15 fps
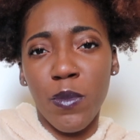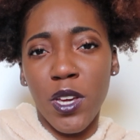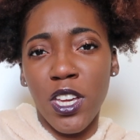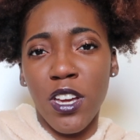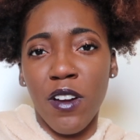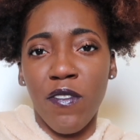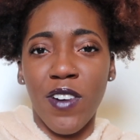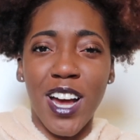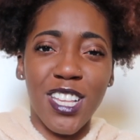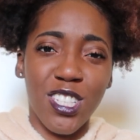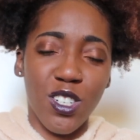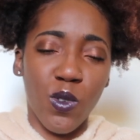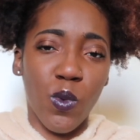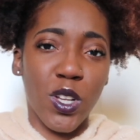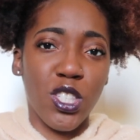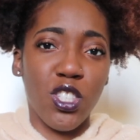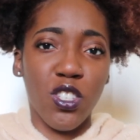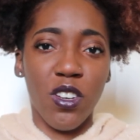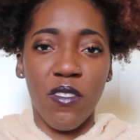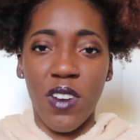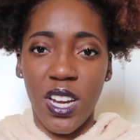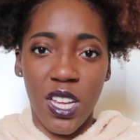be your advisor once
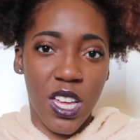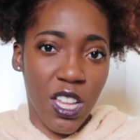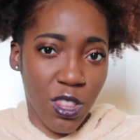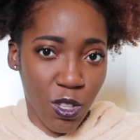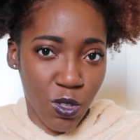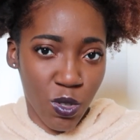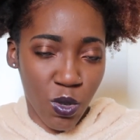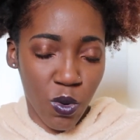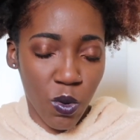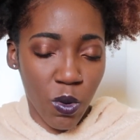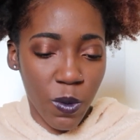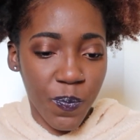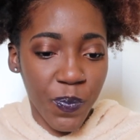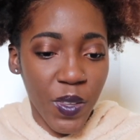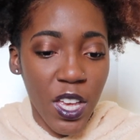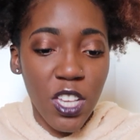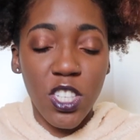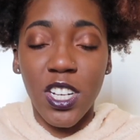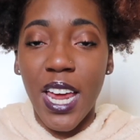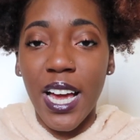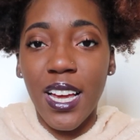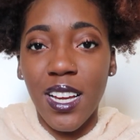you're already in the school. So
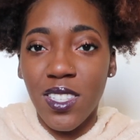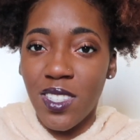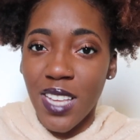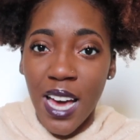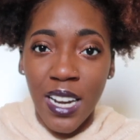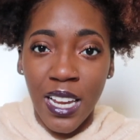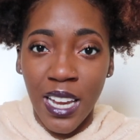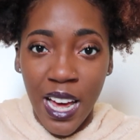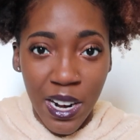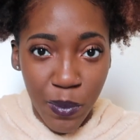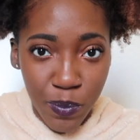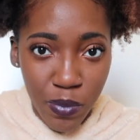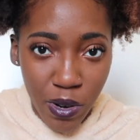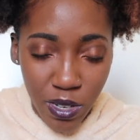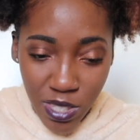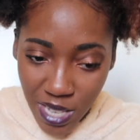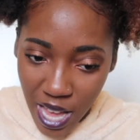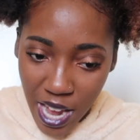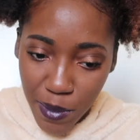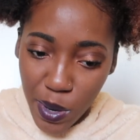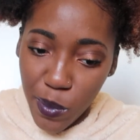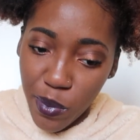that cuts down a lot of
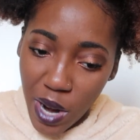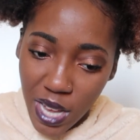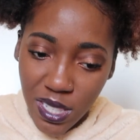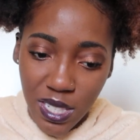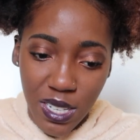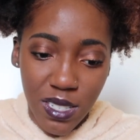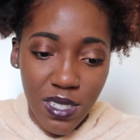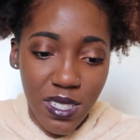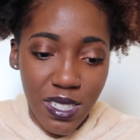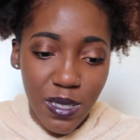time and process.